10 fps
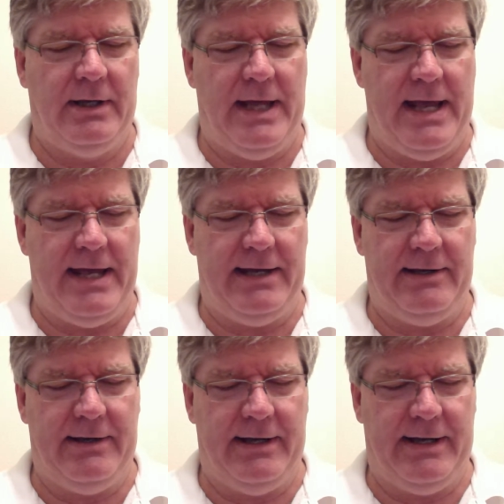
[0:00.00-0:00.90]

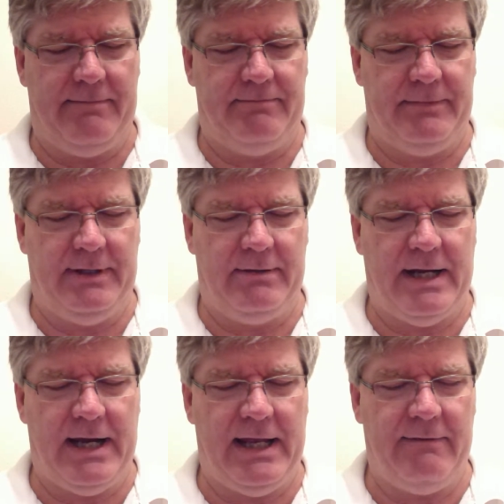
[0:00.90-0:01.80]
and it'll
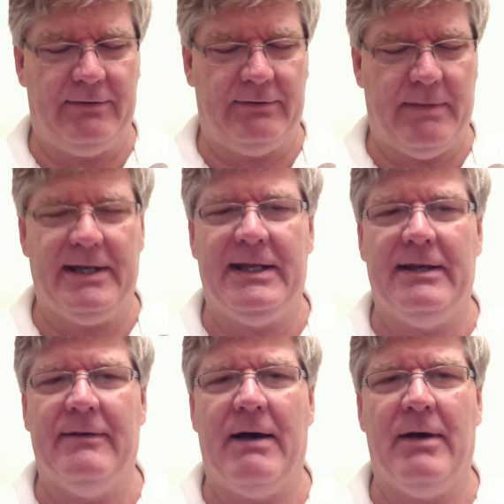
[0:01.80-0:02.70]
kind of give you some idea
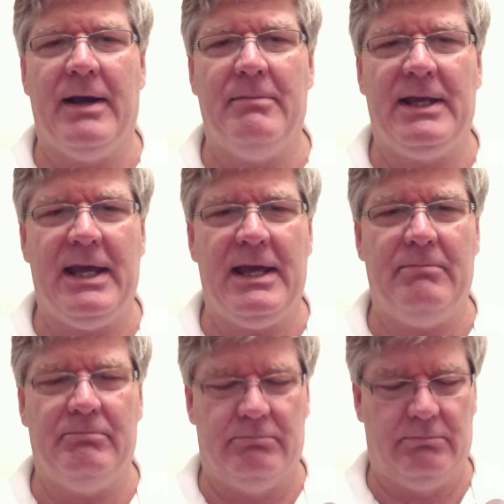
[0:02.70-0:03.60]
of how I became